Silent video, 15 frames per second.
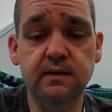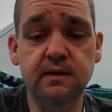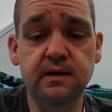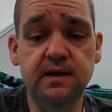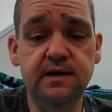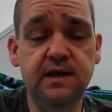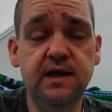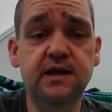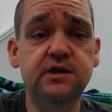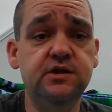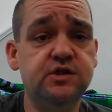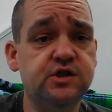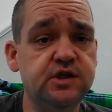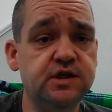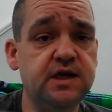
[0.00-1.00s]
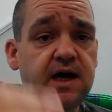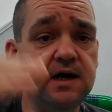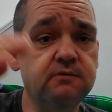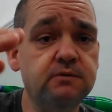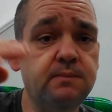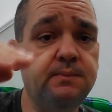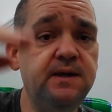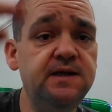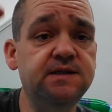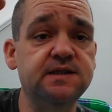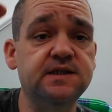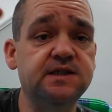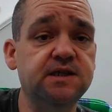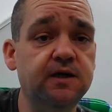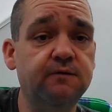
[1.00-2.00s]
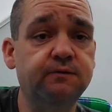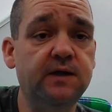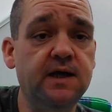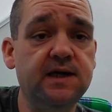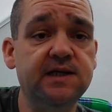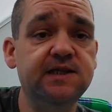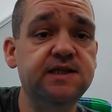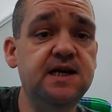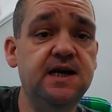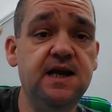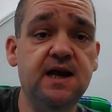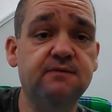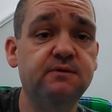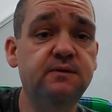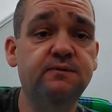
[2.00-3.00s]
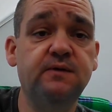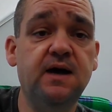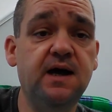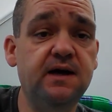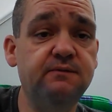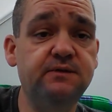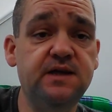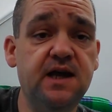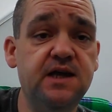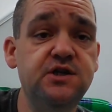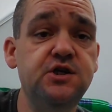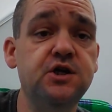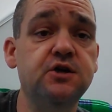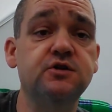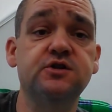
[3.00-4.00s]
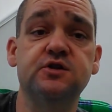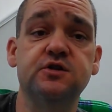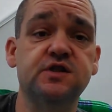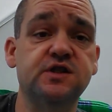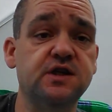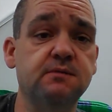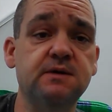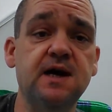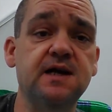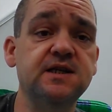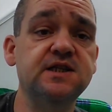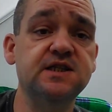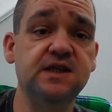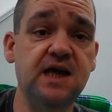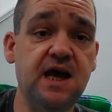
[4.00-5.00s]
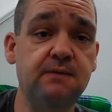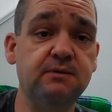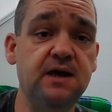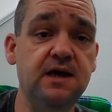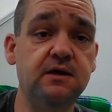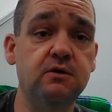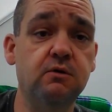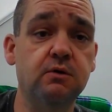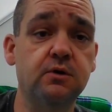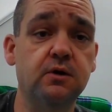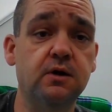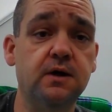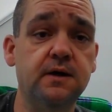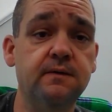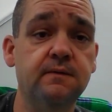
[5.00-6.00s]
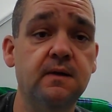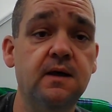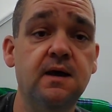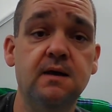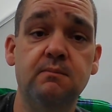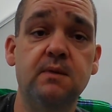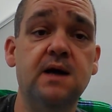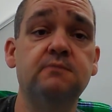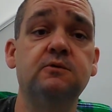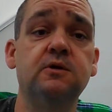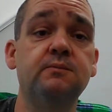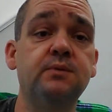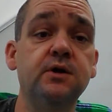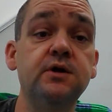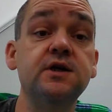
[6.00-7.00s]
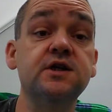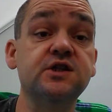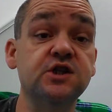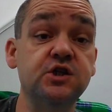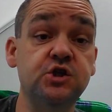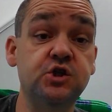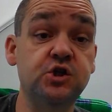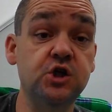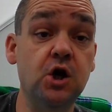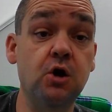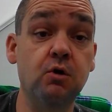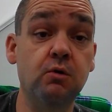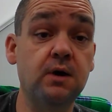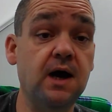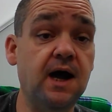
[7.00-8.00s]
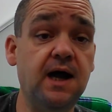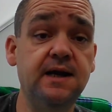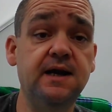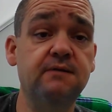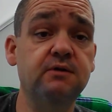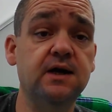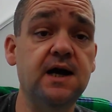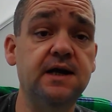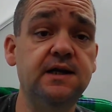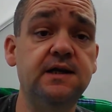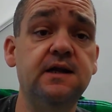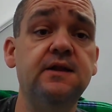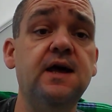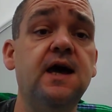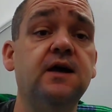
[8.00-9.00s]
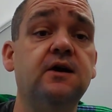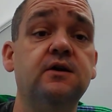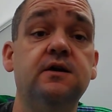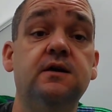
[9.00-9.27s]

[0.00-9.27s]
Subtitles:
and it just kind of repeats itself. Like I said, every 5-10 years there's some kind of slabgate going on. Memorabilia is a joke. I never got into that.